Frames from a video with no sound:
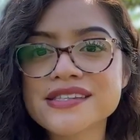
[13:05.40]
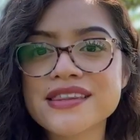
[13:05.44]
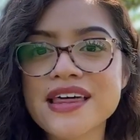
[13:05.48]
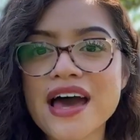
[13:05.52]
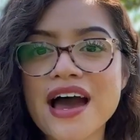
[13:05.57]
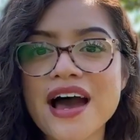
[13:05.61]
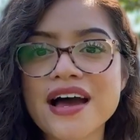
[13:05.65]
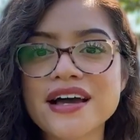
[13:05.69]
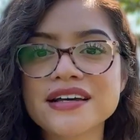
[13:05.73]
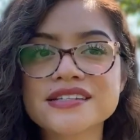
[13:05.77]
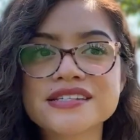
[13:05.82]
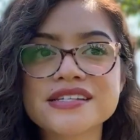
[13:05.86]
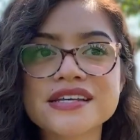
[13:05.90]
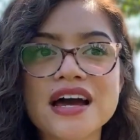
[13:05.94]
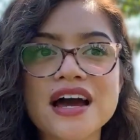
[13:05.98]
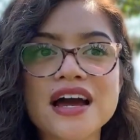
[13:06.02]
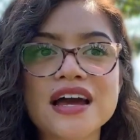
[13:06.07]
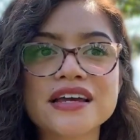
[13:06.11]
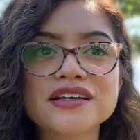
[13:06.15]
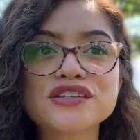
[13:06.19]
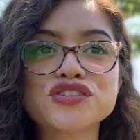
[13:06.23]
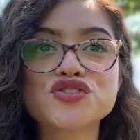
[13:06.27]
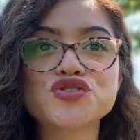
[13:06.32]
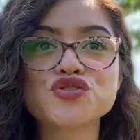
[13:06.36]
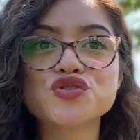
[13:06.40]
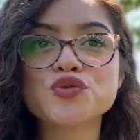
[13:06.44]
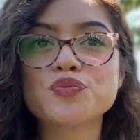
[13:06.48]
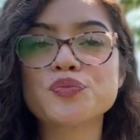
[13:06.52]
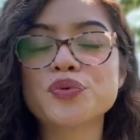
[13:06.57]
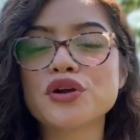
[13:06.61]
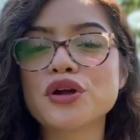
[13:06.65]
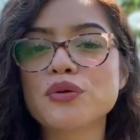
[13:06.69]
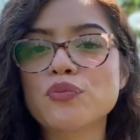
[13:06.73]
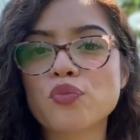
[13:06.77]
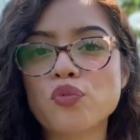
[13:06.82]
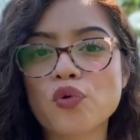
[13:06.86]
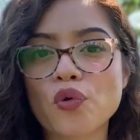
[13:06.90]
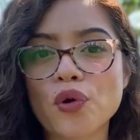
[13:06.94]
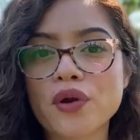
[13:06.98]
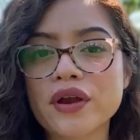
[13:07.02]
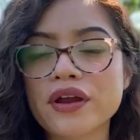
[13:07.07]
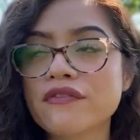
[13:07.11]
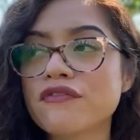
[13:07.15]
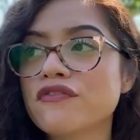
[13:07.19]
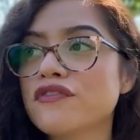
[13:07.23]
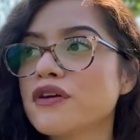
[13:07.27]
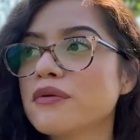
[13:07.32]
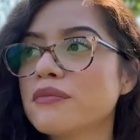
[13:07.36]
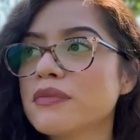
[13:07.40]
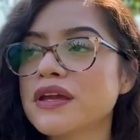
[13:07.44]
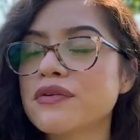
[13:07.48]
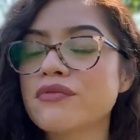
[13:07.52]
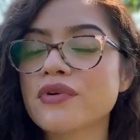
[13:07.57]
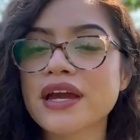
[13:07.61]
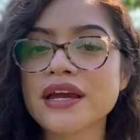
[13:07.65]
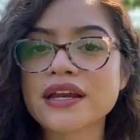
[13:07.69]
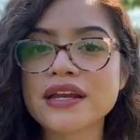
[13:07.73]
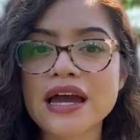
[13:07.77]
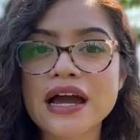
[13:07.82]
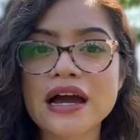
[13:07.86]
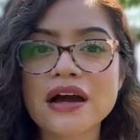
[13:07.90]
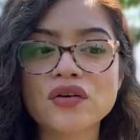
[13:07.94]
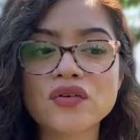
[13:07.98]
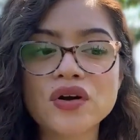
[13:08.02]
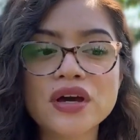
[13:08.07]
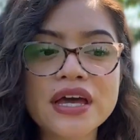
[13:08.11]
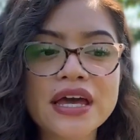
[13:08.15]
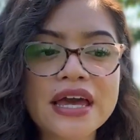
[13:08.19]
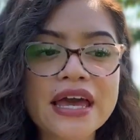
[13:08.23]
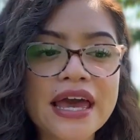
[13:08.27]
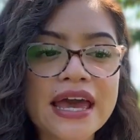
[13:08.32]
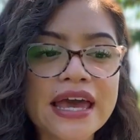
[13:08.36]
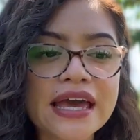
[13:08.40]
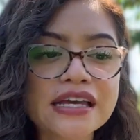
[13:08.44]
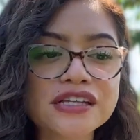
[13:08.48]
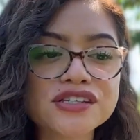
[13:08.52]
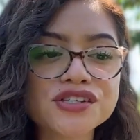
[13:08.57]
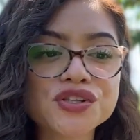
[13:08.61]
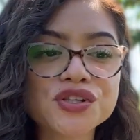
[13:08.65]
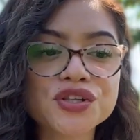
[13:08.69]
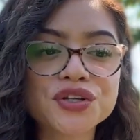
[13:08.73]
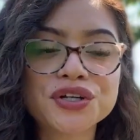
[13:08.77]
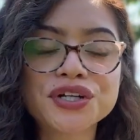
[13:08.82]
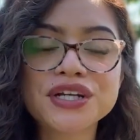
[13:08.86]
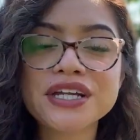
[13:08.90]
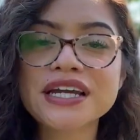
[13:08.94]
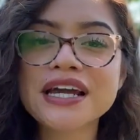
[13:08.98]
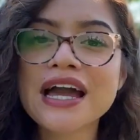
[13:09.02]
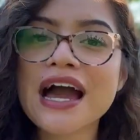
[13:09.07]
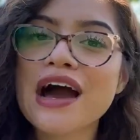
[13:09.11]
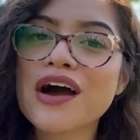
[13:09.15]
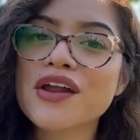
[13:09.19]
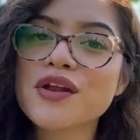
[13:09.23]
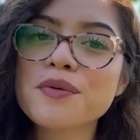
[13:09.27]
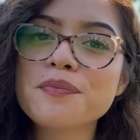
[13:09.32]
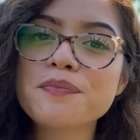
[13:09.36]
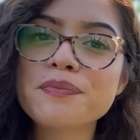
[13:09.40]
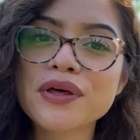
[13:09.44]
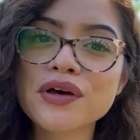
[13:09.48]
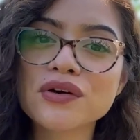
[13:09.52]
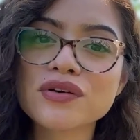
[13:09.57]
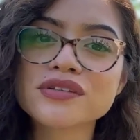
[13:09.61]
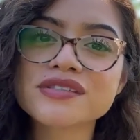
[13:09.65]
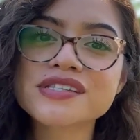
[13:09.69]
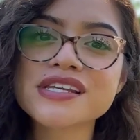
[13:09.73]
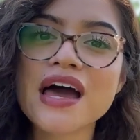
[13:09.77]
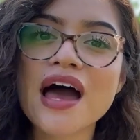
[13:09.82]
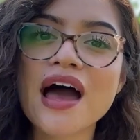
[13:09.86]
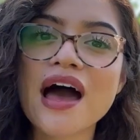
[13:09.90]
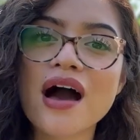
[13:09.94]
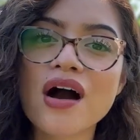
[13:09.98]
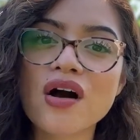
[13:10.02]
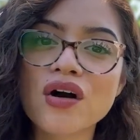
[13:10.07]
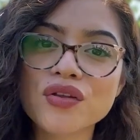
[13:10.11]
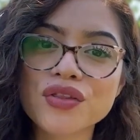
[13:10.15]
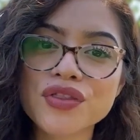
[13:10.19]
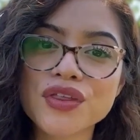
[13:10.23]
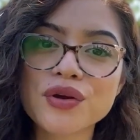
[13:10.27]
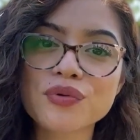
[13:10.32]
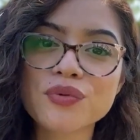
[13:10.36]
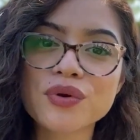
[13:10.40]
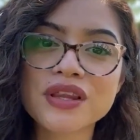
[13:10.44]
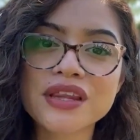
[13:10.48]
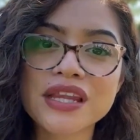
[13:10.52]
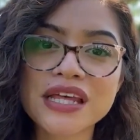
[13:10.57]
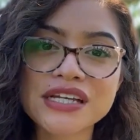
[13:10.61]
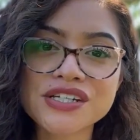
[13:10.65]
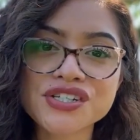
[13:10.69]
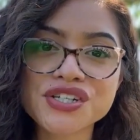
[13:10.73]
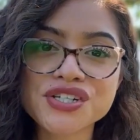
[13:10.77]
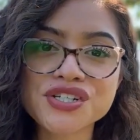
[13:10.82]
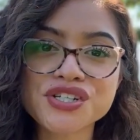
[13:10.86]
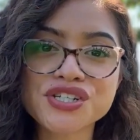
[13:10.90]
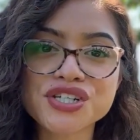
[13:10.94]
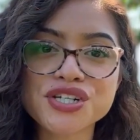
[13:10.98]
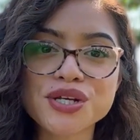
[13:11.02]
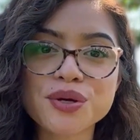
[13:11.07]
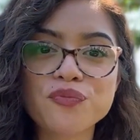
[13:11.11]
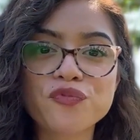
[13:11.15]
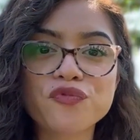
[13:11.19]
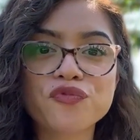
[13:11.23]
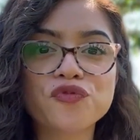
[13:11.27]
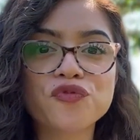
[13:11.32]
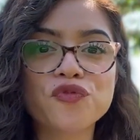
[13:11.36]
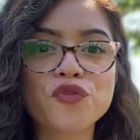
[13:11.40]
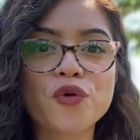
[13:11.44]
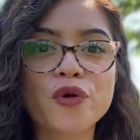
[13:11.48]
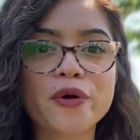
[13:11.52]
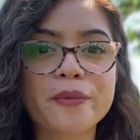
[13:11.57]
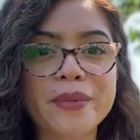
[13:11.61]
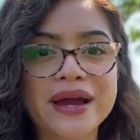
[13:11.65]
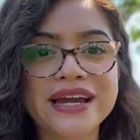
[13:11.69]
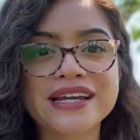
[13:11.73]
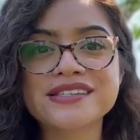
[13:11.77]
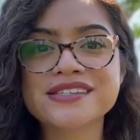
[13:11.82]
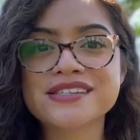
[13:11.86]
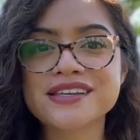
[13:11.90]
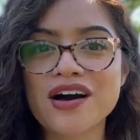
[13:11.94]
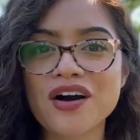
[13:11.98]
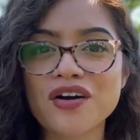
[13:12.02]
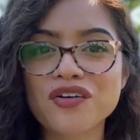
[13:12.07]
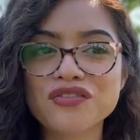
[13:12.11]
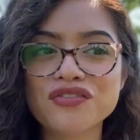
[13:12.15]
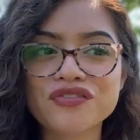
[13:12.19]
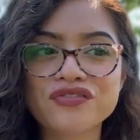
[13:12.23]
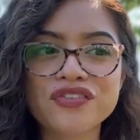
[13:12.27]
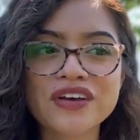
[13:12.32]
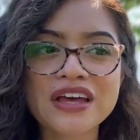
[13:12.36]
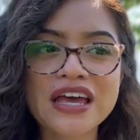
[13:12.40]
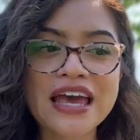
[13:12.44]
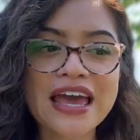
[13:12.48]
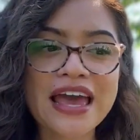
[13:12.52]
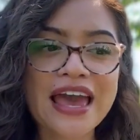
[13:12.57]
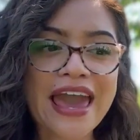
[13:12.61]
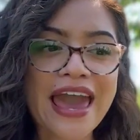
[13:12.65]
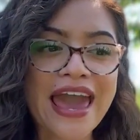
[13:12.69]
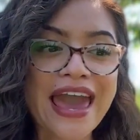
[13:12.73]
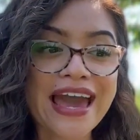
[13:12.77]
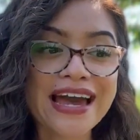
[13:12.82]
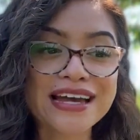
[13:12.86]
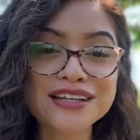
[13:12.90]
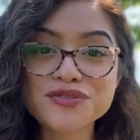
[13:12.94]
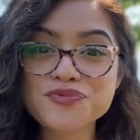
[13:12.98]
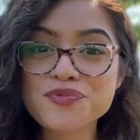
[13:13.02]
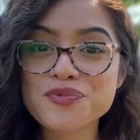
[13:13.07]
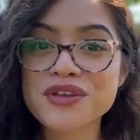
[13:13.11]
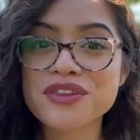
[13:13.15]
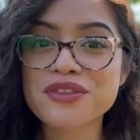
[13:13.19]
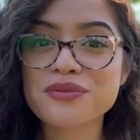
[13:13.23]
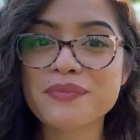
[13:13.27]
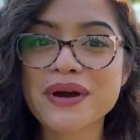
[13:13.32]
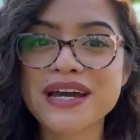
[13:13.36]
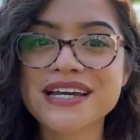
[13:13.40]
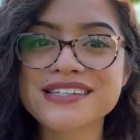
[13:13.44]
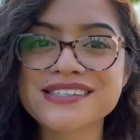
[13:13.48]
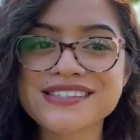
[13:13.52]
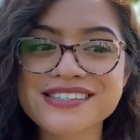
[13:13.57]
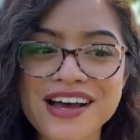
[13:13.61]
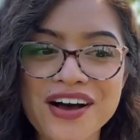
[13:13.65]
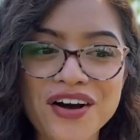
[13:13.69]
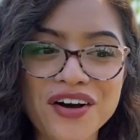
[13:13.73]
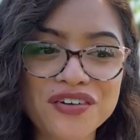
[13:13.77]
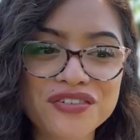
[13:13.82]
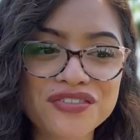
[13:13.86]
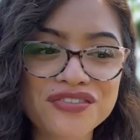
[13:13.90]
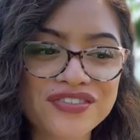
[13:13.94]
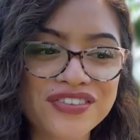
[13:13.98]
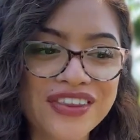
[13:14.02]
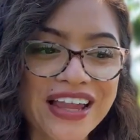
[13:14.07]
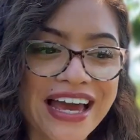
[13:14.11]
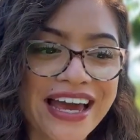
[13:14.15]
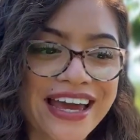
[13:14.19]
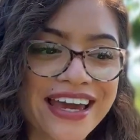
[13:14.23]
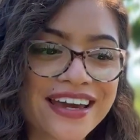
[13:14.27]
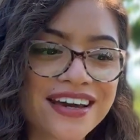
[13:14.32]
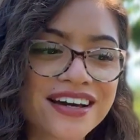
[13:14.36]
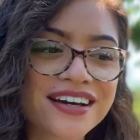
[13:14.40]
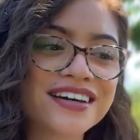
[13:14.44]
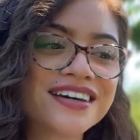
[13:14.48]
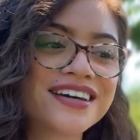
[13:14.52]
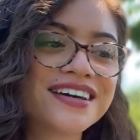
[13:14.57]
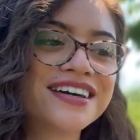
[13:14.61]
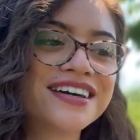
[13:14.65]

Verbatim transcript: that is super important for me right now is learning how to build a healthy relationship for myself and with myself. Like,